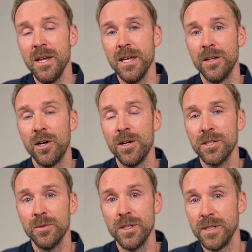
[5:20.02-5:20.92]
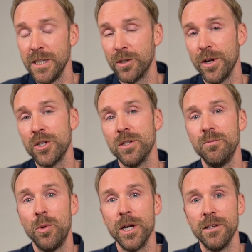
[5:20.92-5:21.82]
It also is the integration
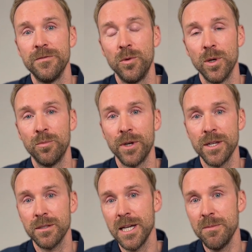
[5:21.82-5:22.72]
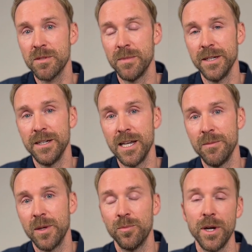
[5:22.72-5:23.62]
point for PriceLabs, my
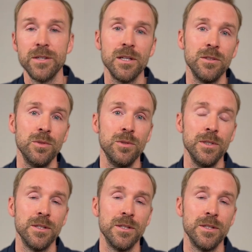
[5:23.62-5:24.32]
dynamic pricing tool.